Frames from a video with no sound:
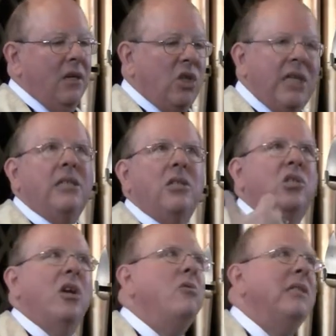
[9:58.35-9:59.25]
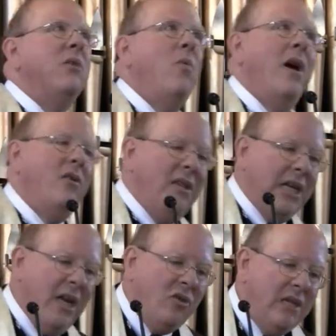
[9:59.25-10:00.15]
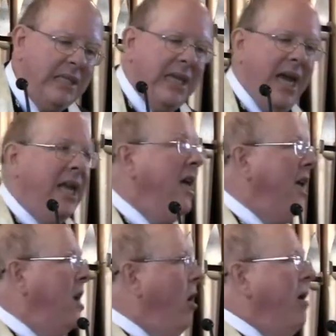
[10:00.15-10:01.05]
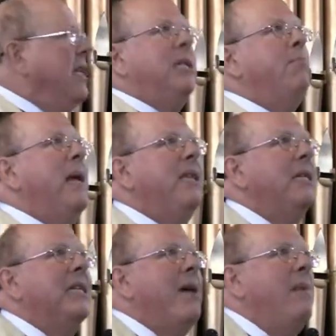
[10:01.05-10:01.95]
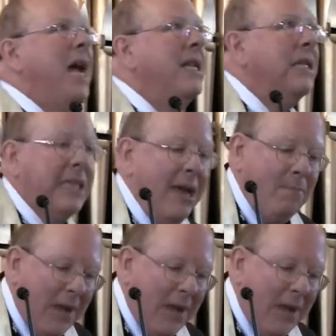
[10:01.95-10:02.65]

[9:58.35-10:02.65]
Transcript: Jesus chose to wander the countryside. He hardly spent the same night in the same